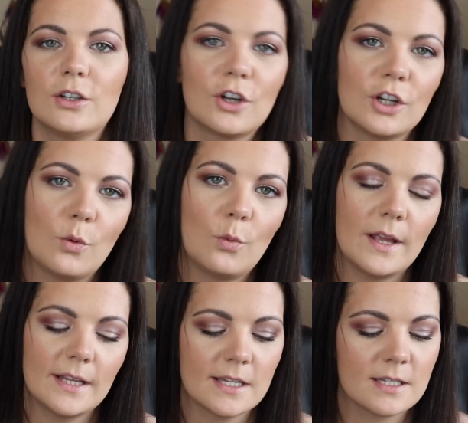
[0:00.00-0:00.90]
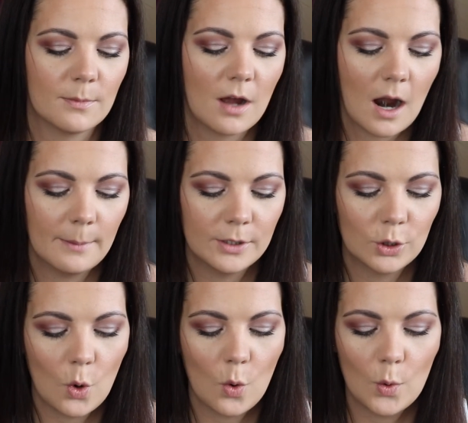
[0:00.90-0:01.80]
you're gonna win some Carbon
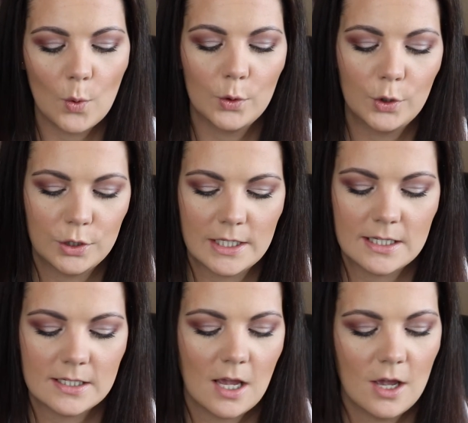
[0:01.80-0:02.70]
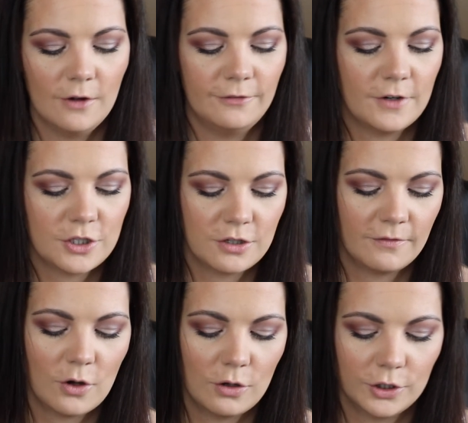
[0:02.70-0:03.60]
Coco goodies. First of
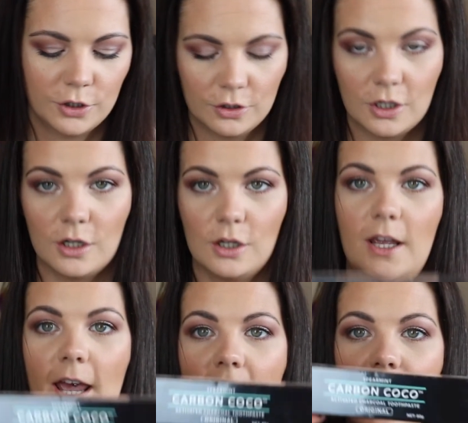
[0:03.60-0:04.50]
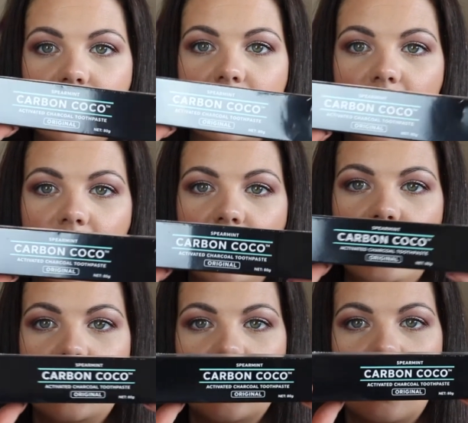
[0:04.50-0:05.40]
all, you're gonna get
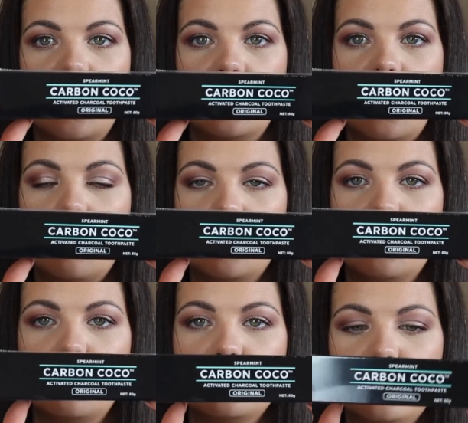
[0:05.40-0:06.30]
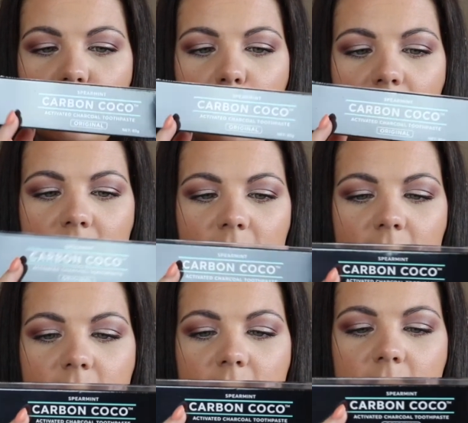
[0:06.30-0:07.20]
the Carbon Coco toothpaste.
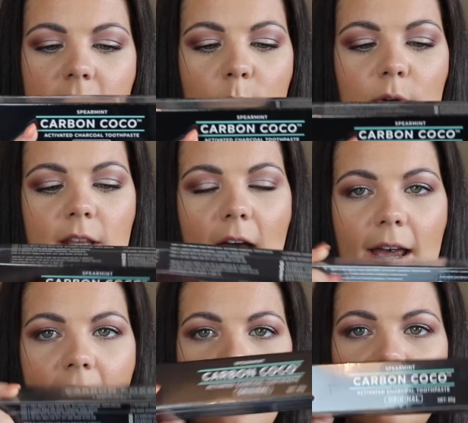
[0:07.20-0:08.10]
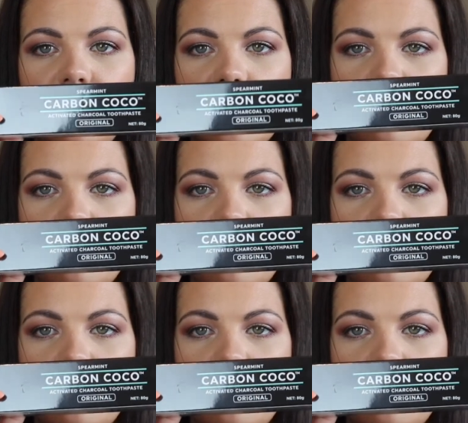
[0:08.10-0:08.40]
This is the same one that I have, the